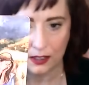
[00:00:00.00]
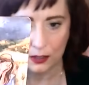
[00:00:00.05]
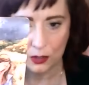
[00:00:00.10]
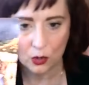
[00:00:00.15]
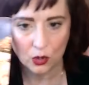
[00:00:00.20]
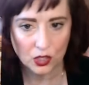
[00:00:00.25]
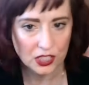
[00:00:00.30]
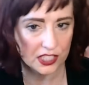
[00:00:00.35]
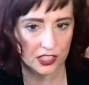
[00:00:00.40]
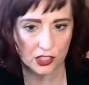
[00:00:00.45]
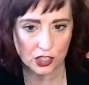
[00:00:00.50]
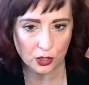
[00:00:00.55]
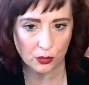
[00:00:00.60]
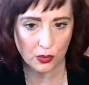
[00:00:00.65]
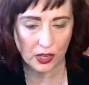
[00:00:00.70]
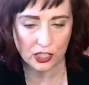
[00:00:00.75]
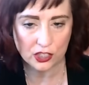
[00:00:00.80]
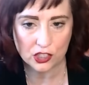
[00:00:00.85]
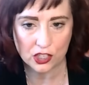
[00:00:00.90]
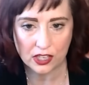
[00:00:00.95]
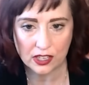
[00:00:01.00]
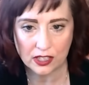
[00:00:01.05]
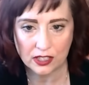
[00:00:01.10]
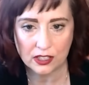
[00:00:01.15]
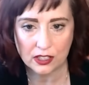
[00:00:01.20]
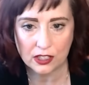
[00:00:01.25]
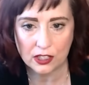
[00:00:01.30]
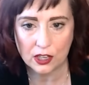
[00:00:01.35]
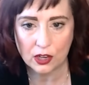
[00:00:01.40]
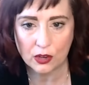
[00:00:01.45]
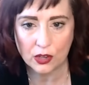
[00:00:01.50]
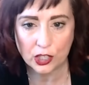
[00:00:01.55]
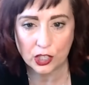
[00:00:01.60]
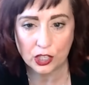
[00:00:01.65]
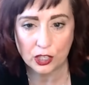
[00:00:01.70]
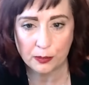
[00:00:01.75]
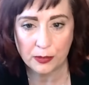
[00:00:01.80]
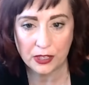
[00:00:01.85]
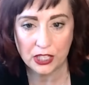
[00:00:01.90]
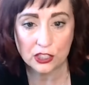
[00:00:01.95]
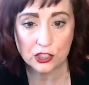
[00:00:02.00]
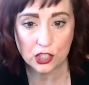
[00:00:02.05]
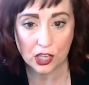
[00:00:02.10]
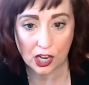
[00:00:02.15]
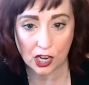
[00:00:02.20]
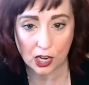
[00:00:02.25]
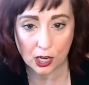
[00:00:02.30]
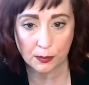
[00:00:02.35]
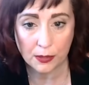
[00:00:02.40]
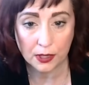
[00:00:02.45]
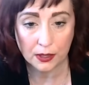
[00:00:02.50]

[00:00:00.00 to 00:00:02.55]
or situation, you know, it could be a job.